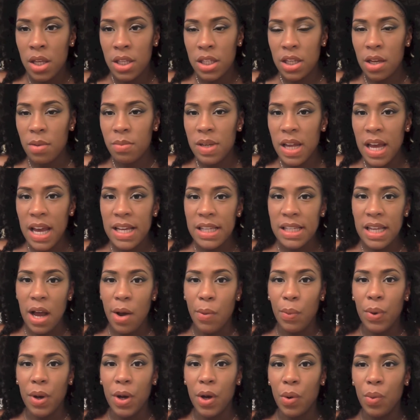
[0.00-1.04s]
Some days
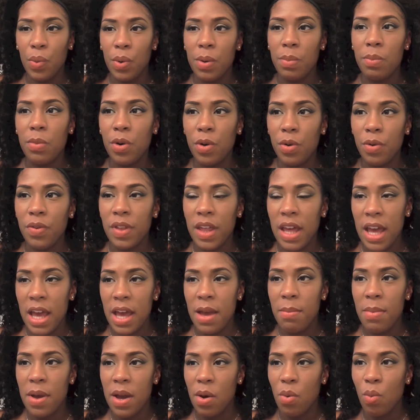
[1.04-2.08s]
I will remove the
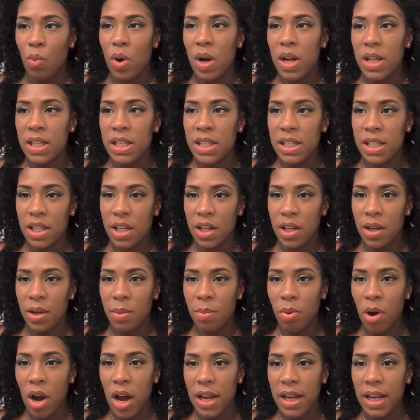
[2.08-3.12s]
headband once
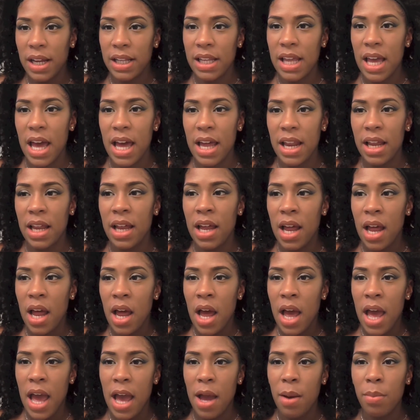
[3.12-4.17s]
the product had
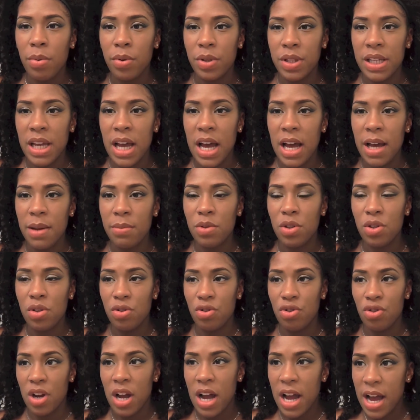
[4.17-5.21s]
ample time to
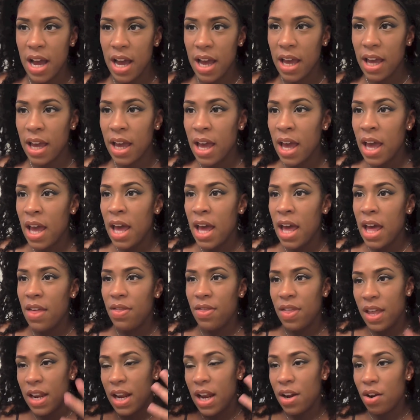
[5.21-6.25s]
dry,
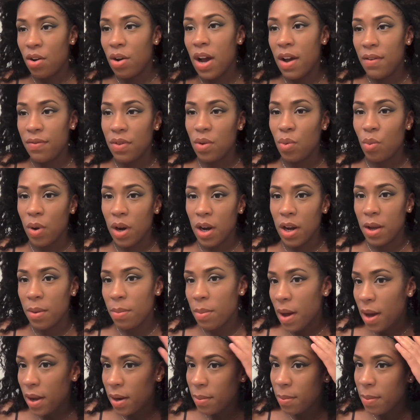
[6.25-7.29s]
and then I don't have to worry
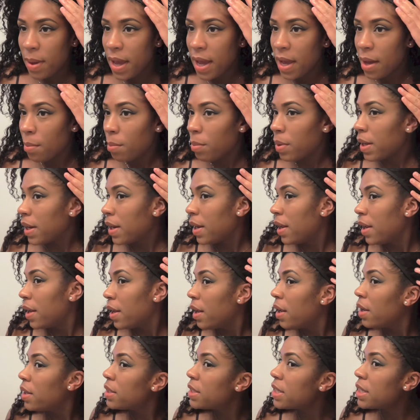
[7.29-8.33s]
about a band. But
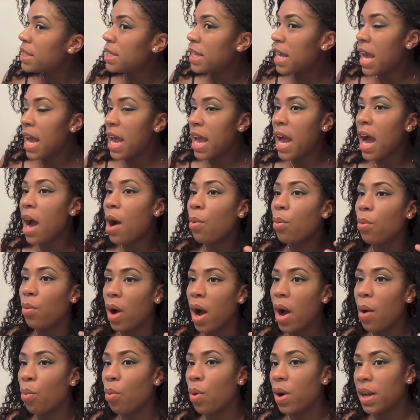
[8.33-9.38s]
today
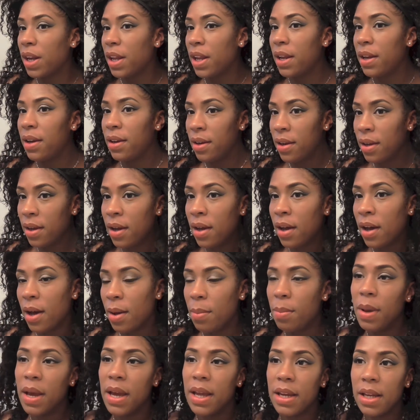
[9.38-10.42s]
I wanted
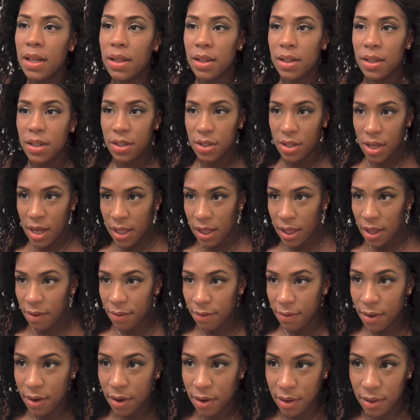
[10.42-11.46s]
a banded look, so I
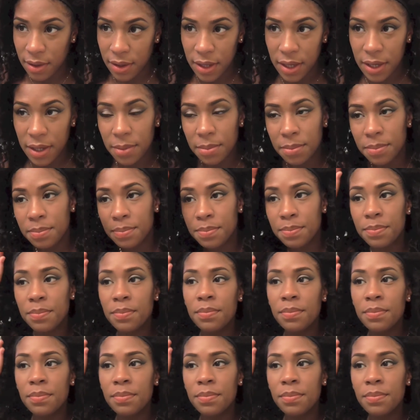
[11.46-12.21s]
left it on there.